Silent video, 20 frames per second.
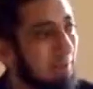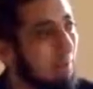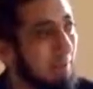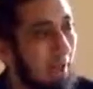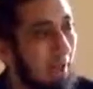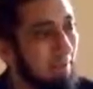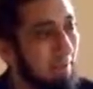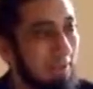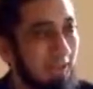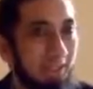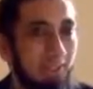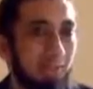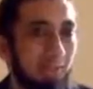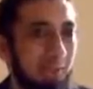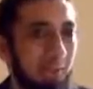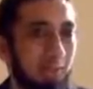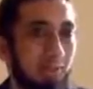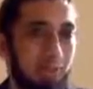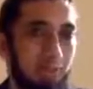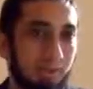stop making
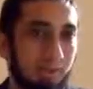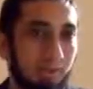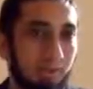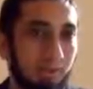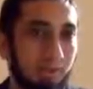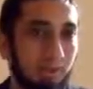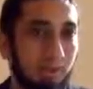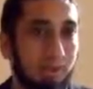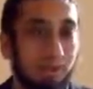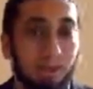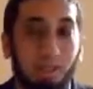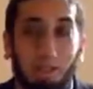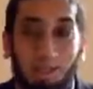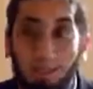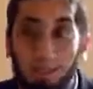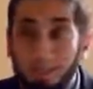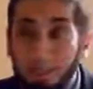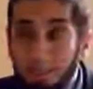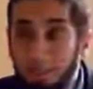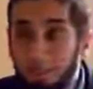excuses.
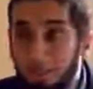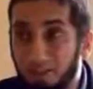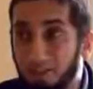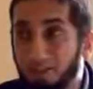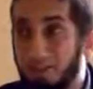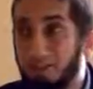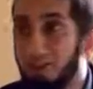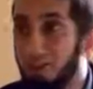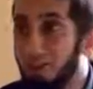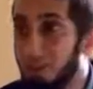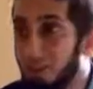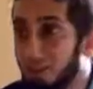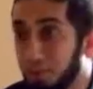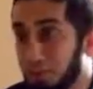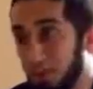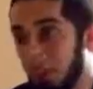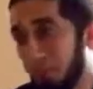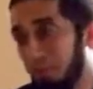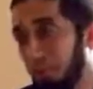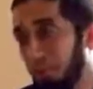Leave the
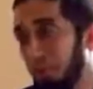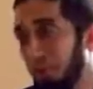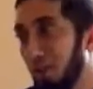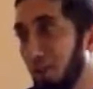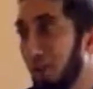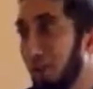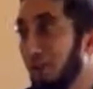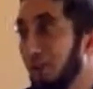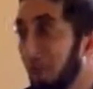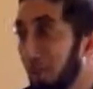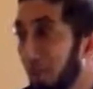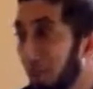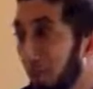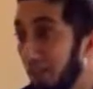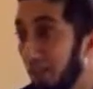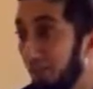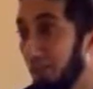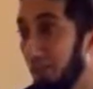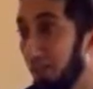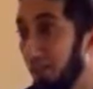sale.
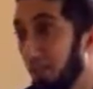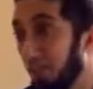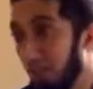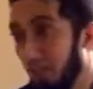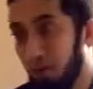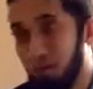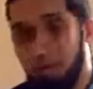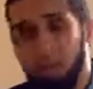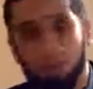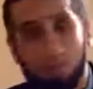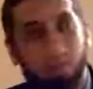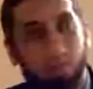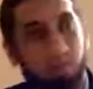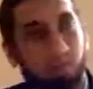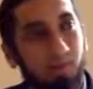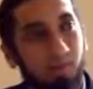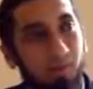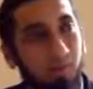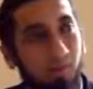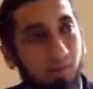Leave the project.
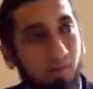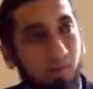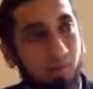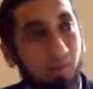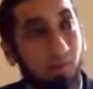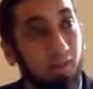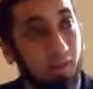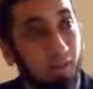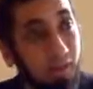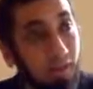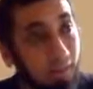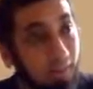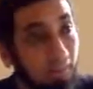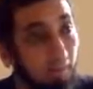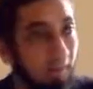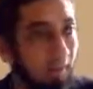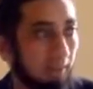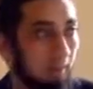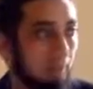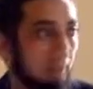
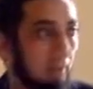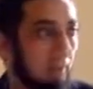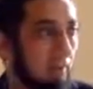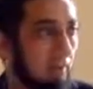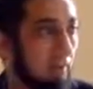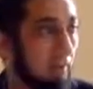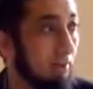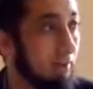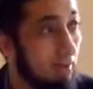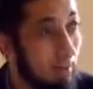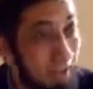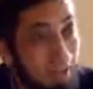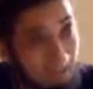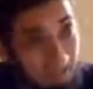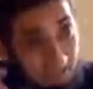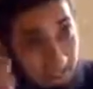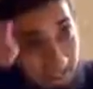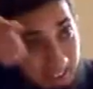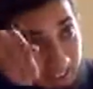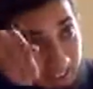Leave it. This